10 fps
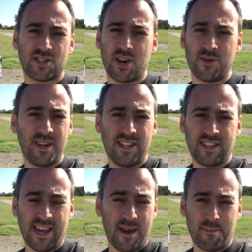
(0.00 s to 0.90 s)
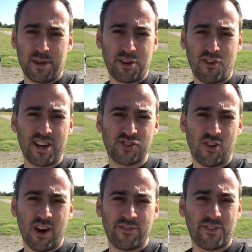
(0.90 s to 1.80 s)
So yeah, been a great
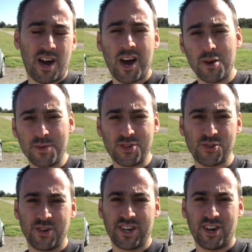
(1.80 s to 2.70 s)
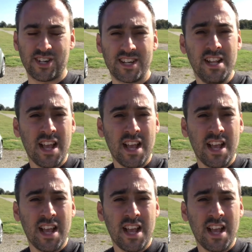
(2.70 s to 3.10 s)
drive. I hope you enjoyed it, guys.